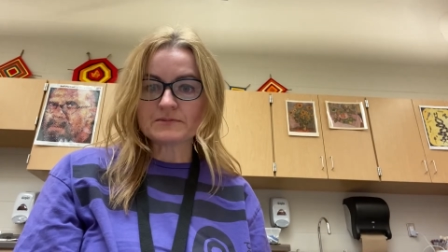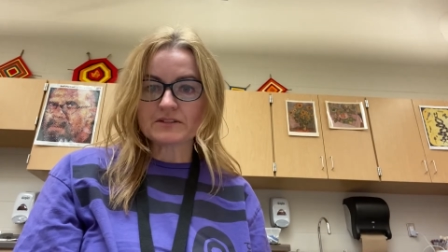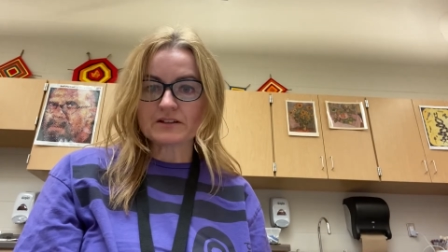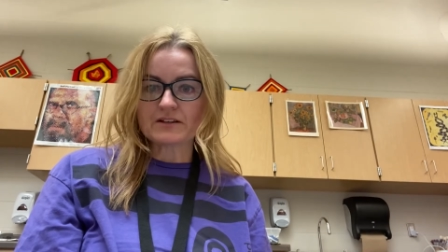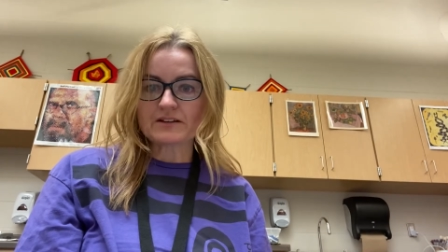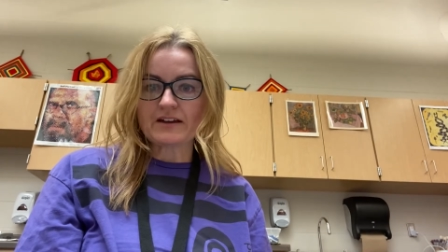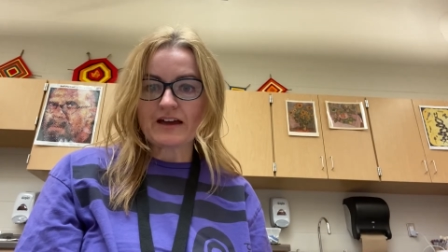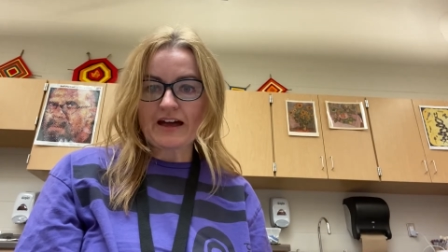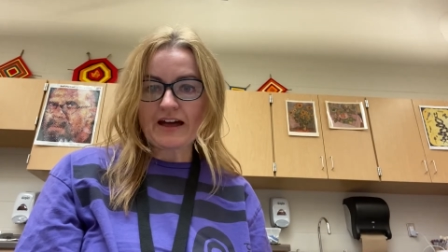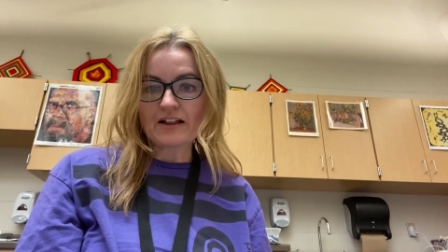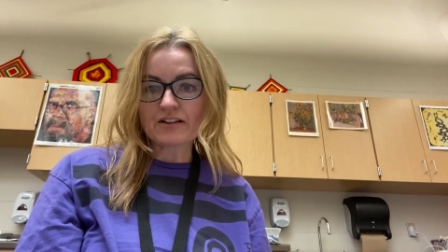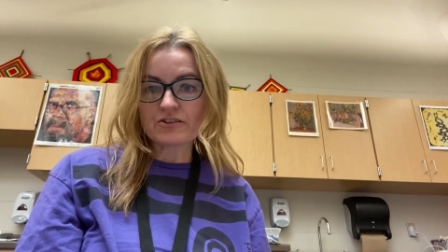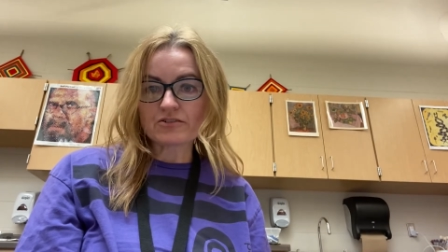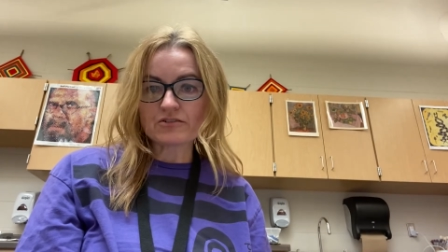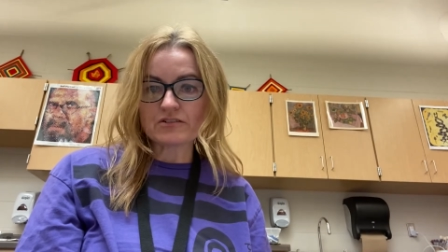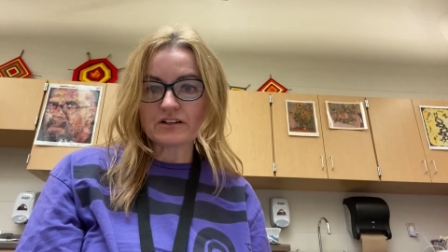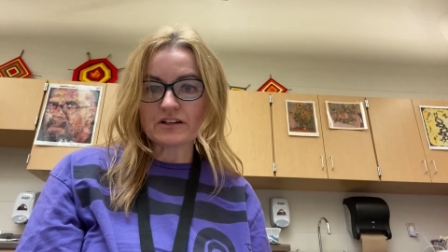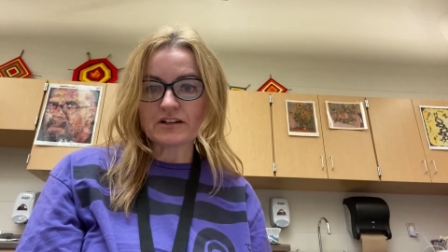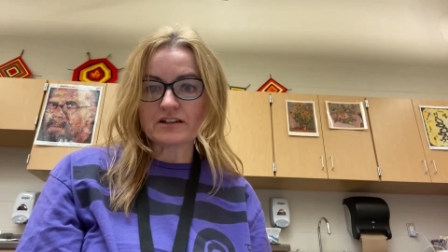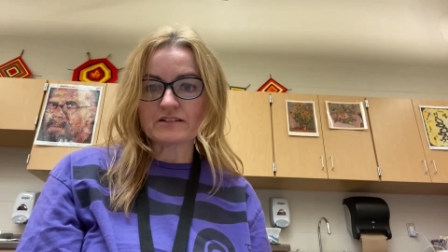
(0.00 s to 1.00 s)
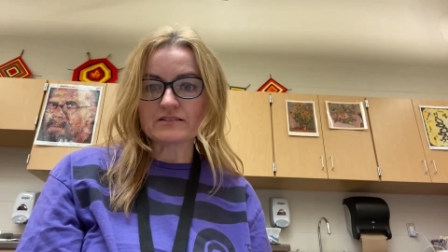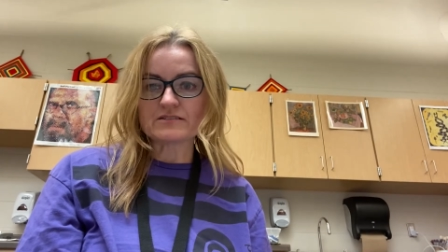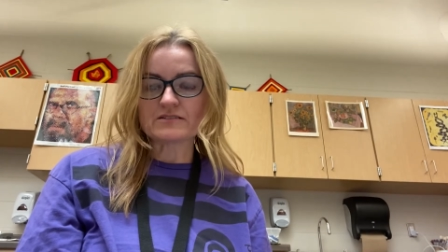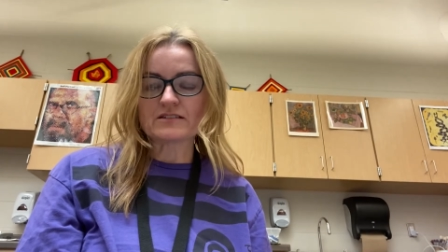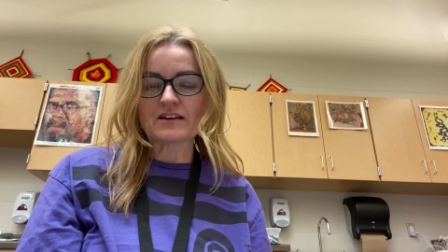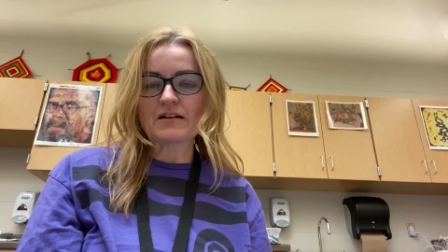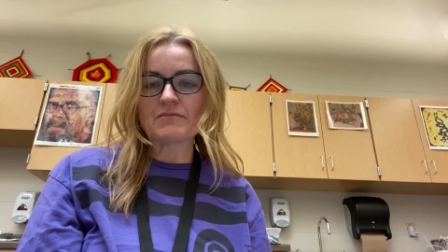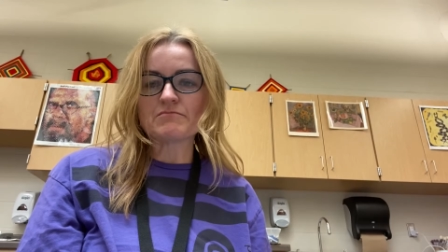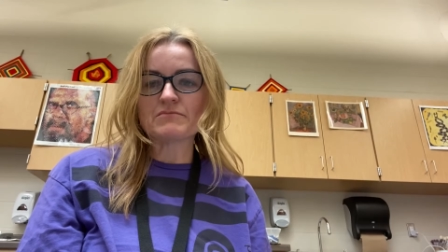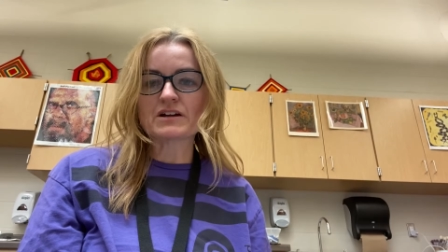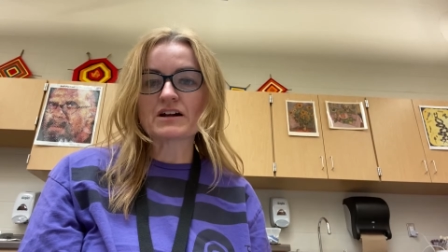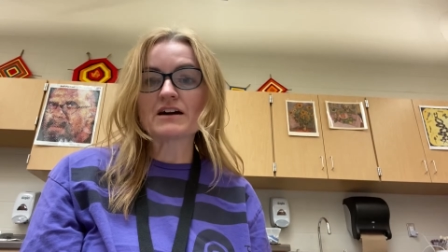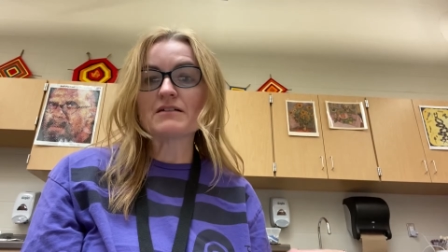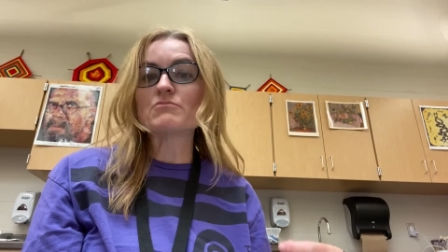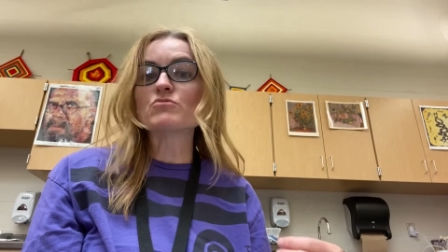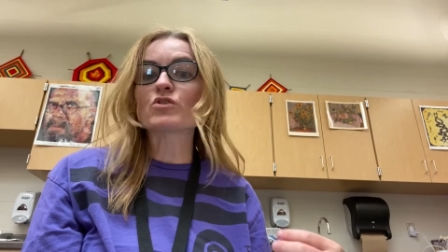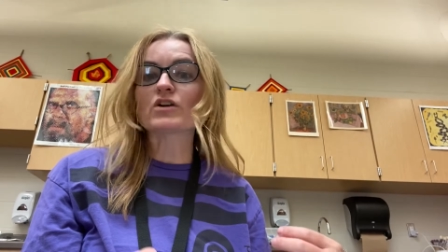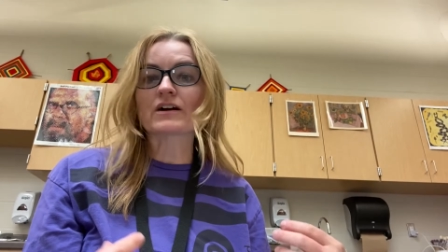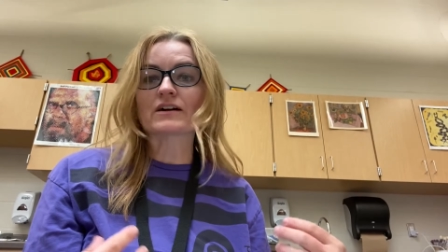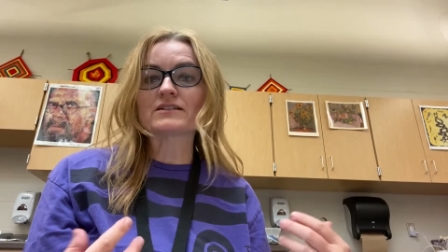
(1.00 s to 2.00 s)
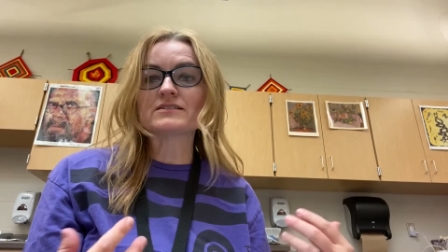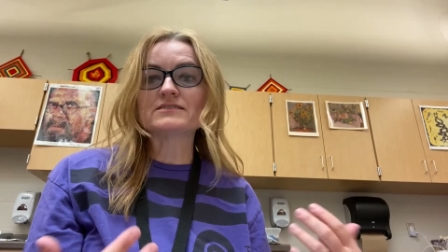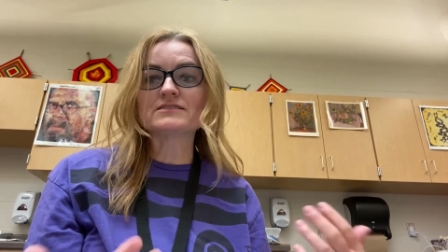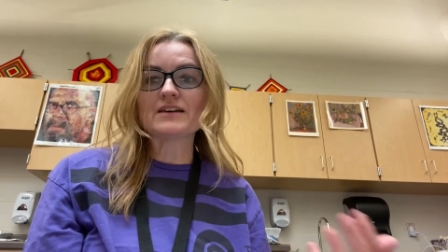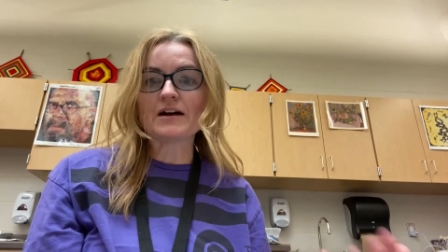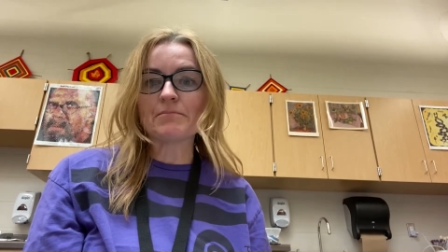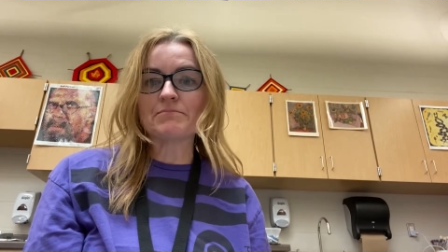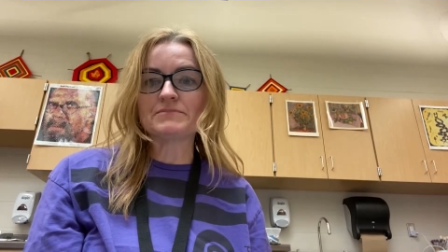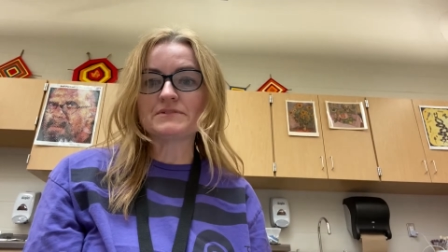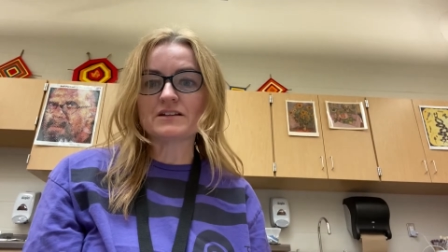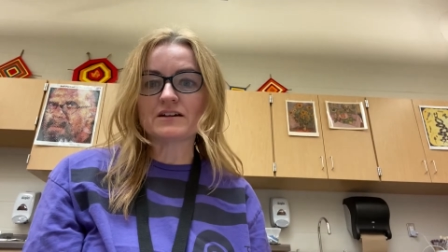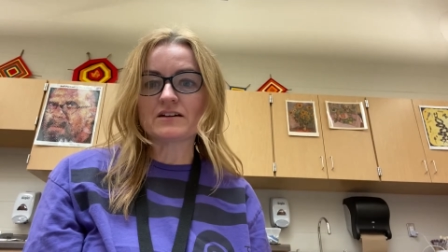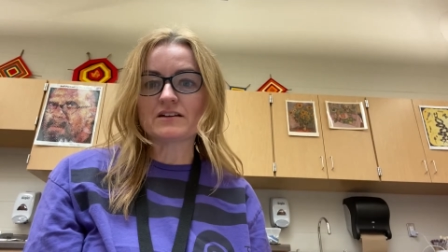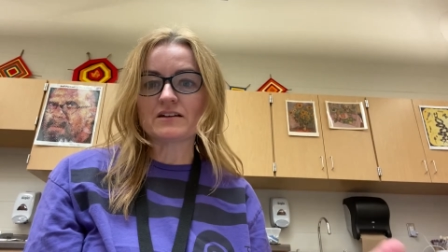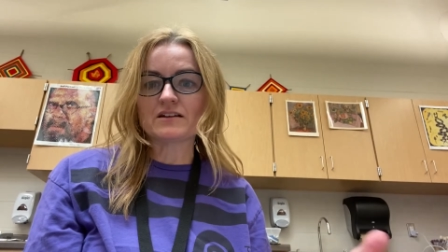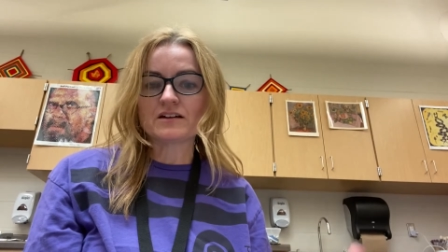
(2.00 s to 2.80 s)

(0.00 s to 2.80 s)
and galleries and become more accepted.